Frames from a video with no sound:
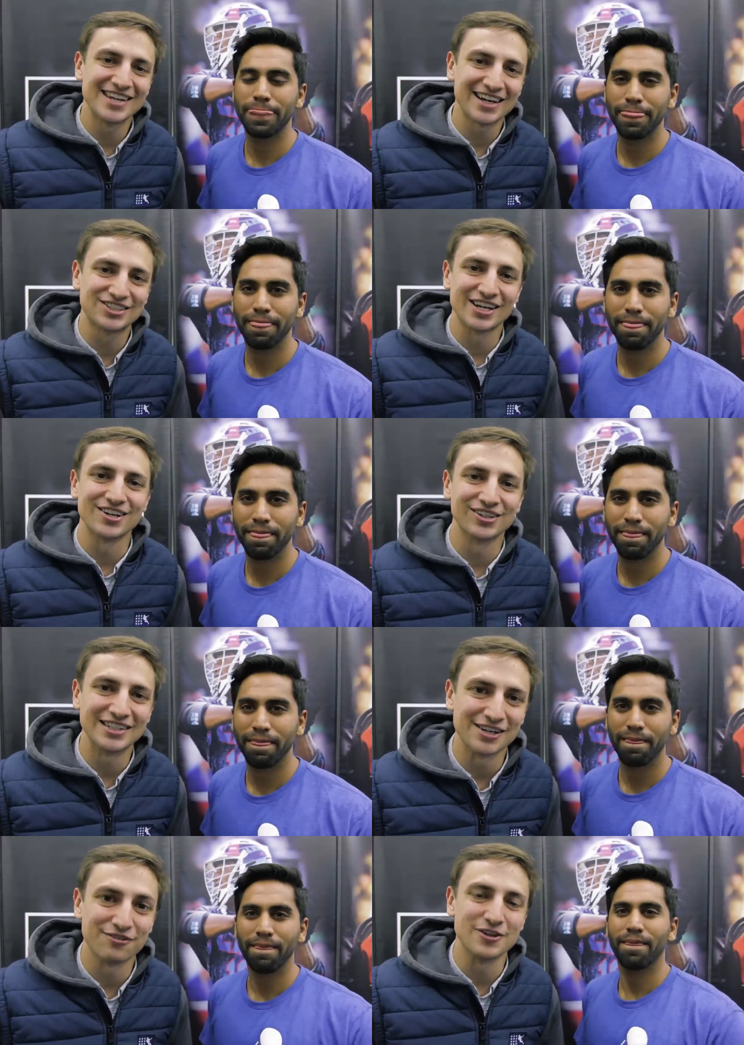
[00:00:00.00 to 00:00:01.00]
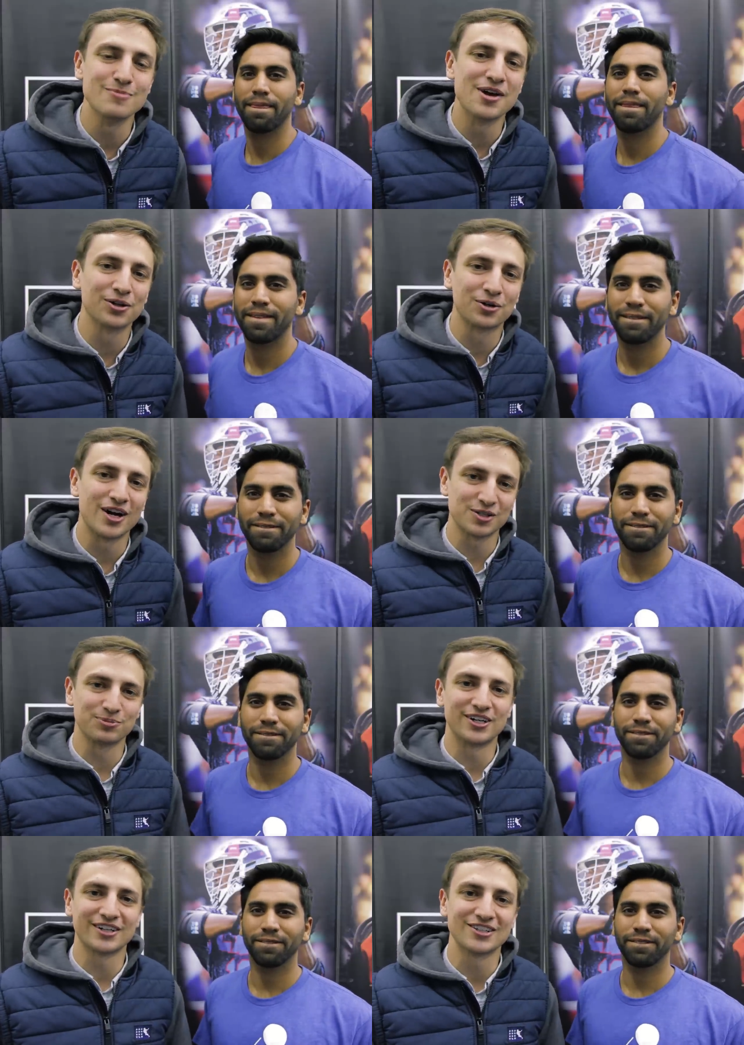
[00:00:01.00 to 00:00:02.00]
Speaker 1: This next channel is a female
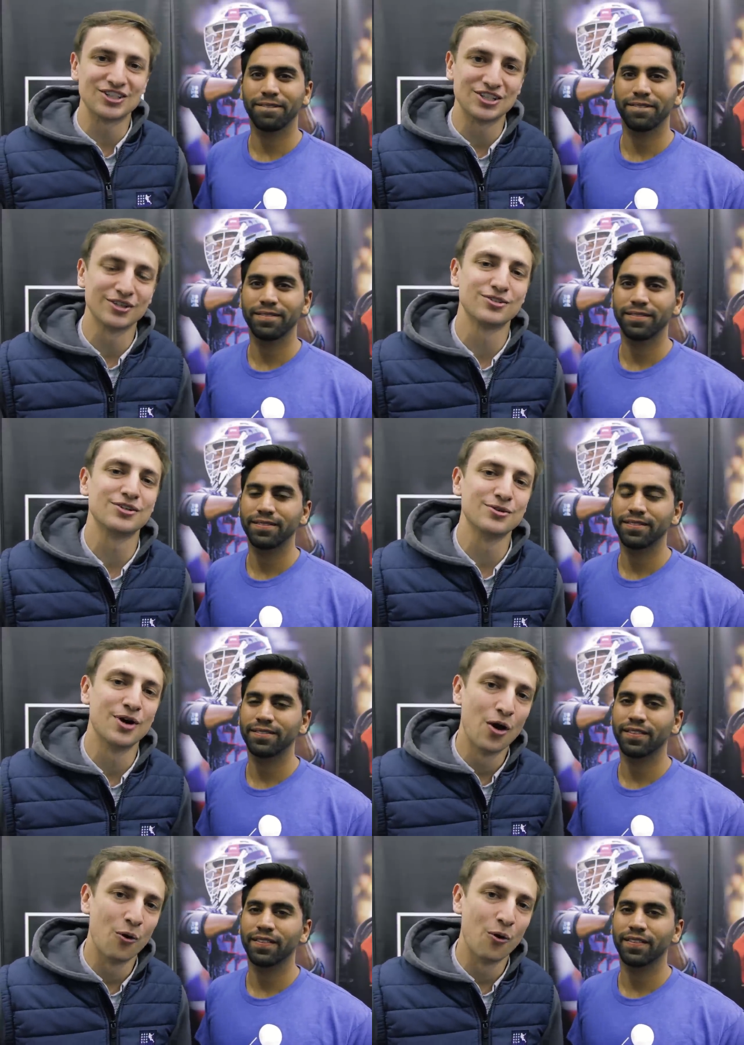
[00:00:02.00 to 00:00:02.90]
lacrosse blogger. She shows you